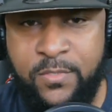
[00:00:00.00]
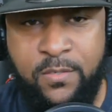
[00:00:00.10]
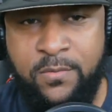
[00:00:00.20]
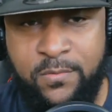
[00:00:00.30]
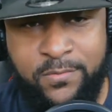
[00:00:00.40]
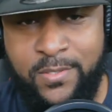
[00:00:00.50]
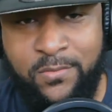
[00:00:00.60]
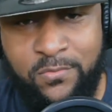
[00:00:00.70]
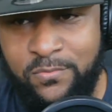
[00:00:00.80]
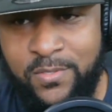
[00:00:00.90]
Oh
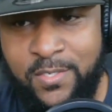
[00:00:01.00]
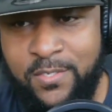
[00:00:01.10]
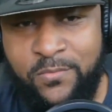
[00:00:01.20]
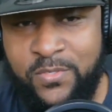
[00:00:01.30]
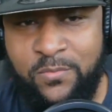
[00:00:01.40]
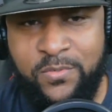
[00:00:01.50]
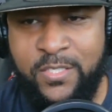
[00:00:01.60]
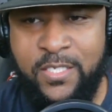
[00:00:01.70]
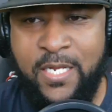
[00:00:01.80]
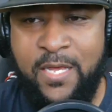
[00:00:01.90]
no, we don't want
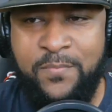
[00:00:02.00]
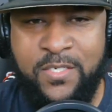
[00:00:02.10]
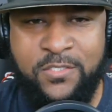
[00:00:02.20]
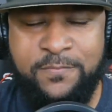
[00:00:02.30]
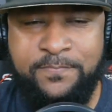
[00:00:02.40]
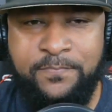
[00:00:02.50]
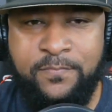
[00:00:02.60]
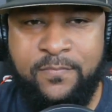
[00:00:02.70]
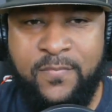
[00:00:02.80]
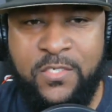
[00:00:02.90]
to give you that much.
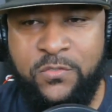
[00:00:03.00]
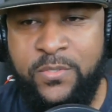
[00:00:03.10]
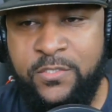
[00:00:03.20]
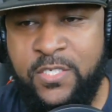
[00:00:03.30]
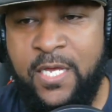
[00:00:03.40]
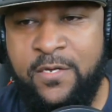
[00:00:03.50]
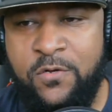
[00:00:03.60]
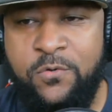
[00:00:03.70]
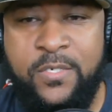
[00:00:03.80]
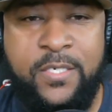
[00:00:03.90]
So he's kind of
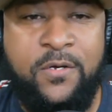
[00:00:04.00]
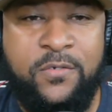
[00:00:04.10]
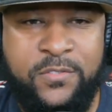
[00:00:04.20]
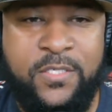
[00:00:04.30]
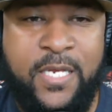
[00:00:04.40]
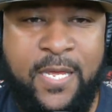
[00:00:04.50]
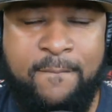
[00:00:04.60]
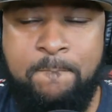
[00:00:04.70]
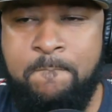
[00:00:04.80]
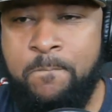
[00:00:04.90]
holding on to that.
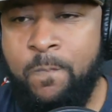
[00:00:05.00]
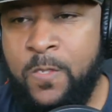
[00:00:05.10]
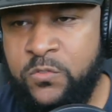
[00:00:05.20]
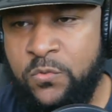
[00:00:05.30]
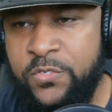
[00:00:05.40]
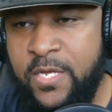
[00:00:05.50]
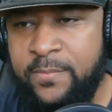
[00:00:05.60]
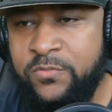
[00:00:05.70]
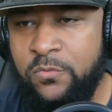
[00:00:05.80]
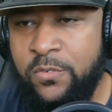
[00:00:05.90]
So you're
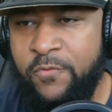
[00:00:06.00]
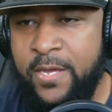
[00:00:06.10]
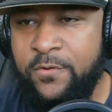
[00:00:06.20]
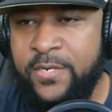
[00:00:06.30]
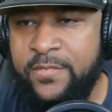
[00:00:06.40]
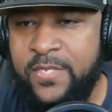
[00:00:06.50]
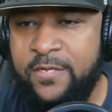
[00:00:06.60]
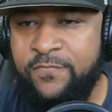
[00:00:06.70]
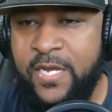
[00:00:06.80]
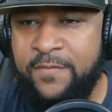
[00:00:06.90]
absolutely right on that.
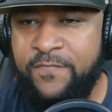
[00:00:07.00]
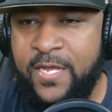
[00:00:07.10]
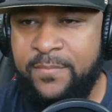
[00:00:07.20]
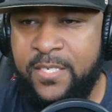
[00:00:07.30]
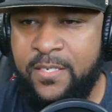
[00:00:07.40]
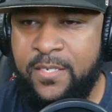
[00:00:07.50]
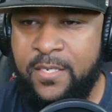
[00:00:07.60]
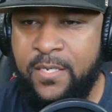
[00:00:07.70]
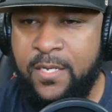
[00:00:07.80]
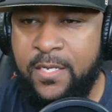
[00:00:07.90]
Thank for that, family.
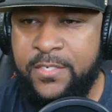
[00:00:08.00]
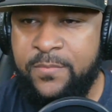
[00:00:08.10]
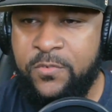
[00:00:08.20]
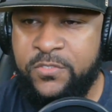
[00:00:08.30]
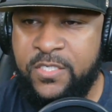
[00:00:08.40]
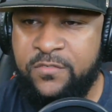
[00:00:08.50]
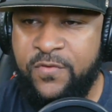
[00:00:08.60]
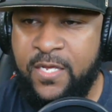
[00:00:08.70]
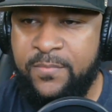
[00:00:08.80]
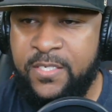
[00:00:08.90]
Uh, Debo says
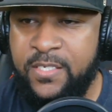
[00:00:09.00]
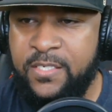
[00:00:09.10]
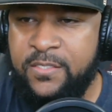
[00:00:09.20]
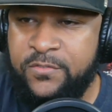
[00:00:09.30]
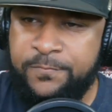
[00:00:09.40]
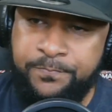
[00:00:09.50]
family is